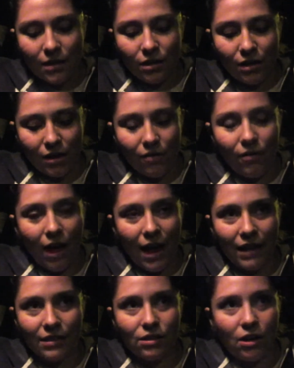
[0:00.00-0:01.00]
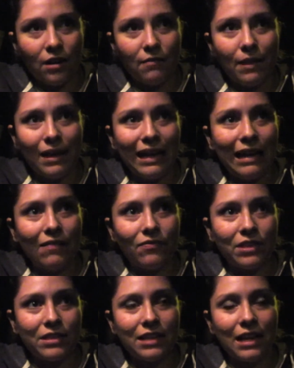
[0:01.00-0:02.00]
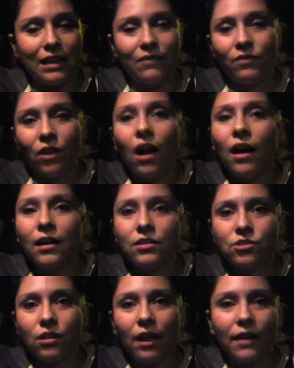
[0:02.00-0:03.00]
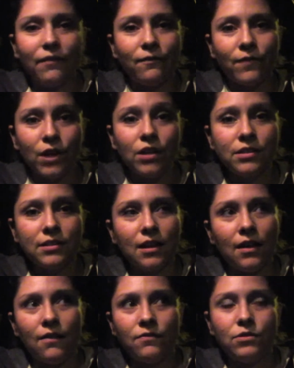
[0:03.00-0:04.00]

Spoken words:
you know, I started making this daily vlog July 1st of